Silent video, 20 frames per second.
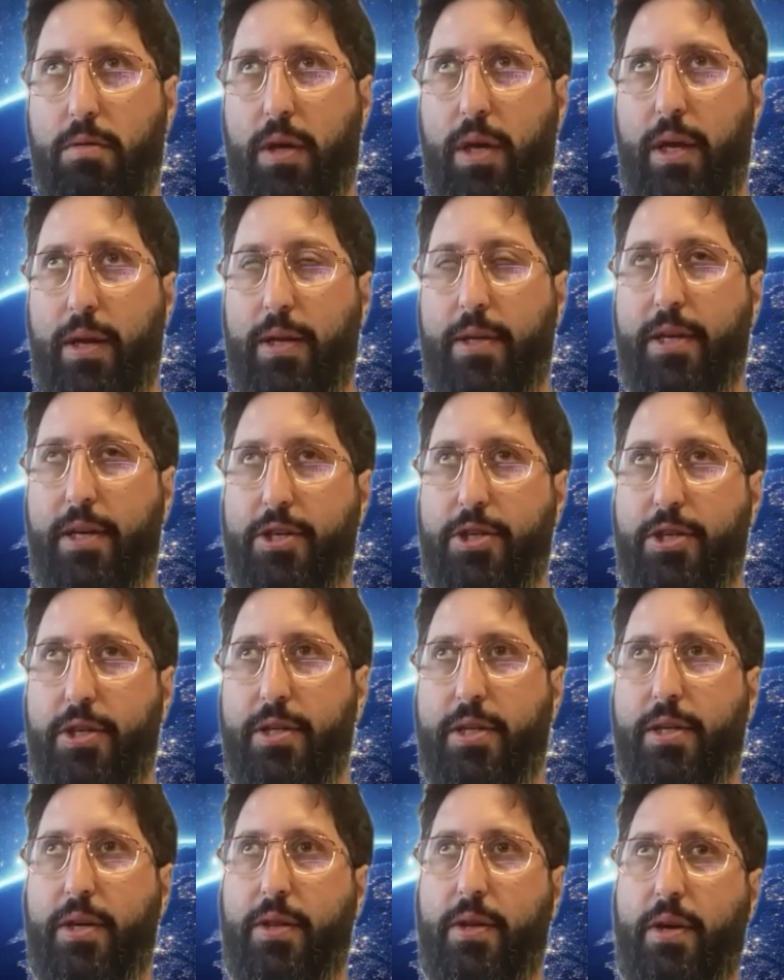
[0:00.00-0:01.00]
in addition
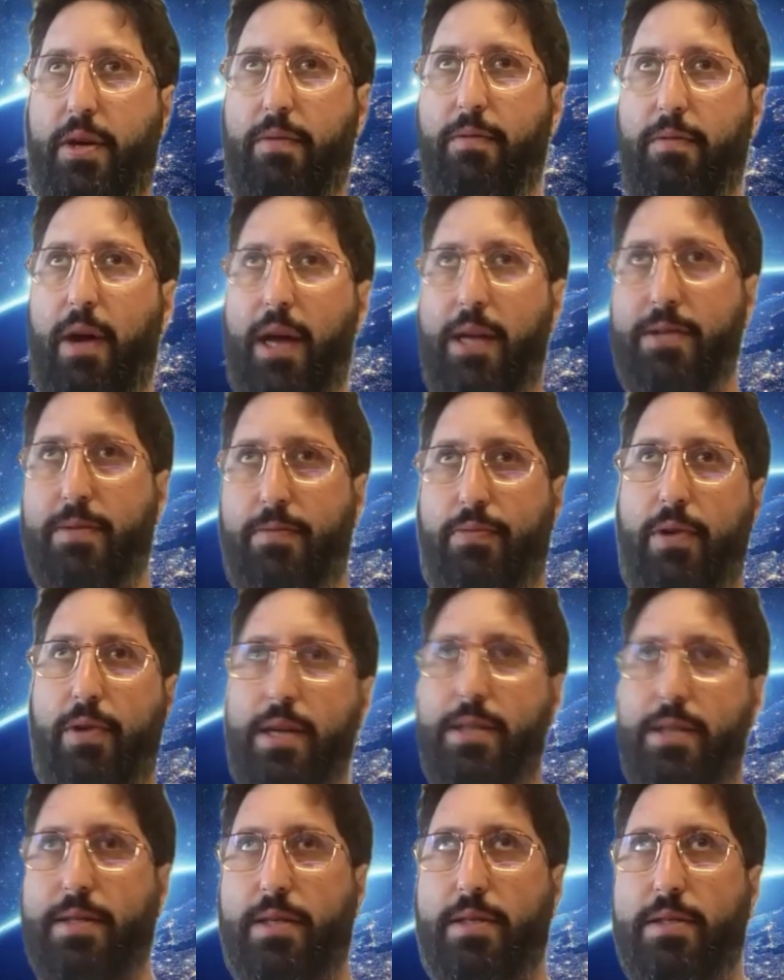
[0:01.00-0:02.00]
to the rosin
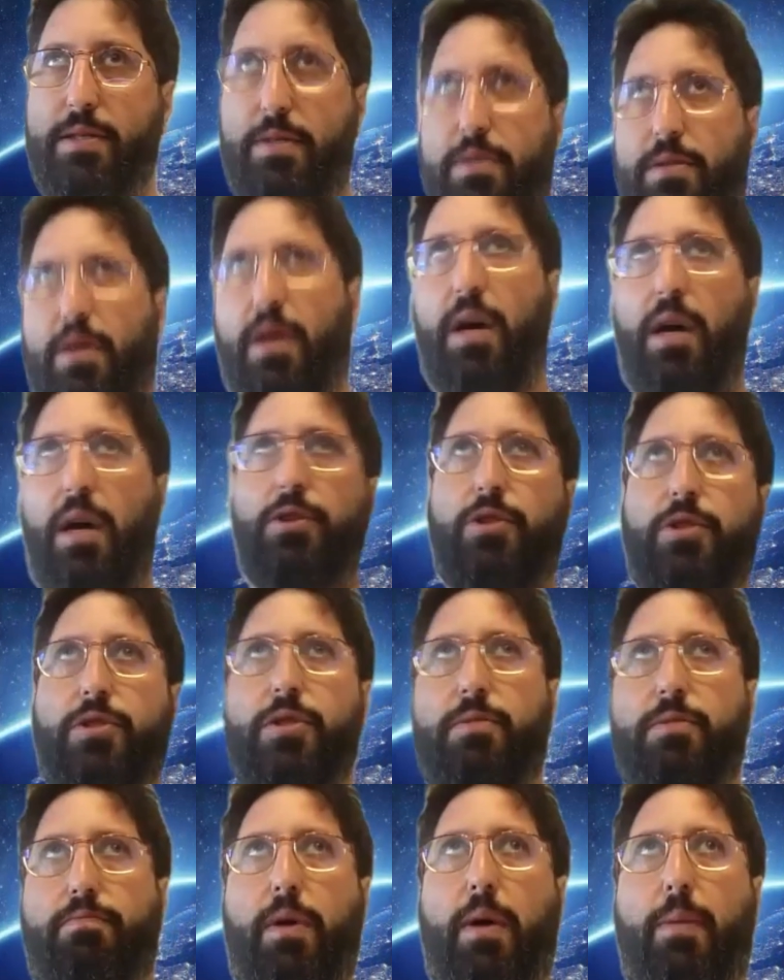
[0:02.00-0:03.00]
presses, uh, just
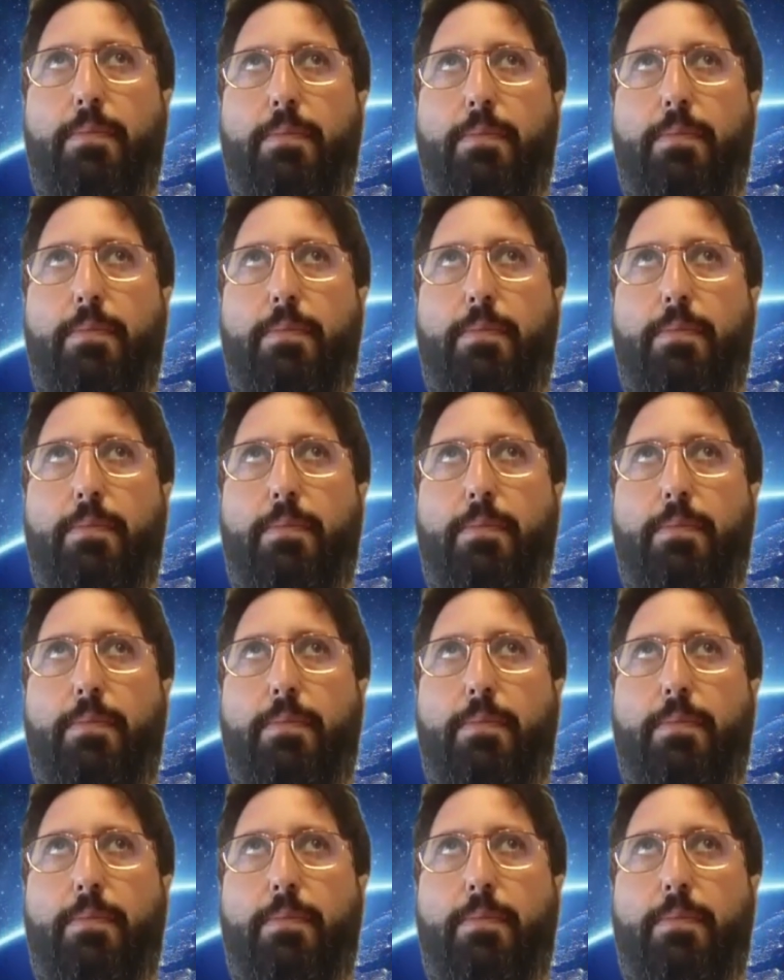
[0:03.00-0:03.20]
a, a,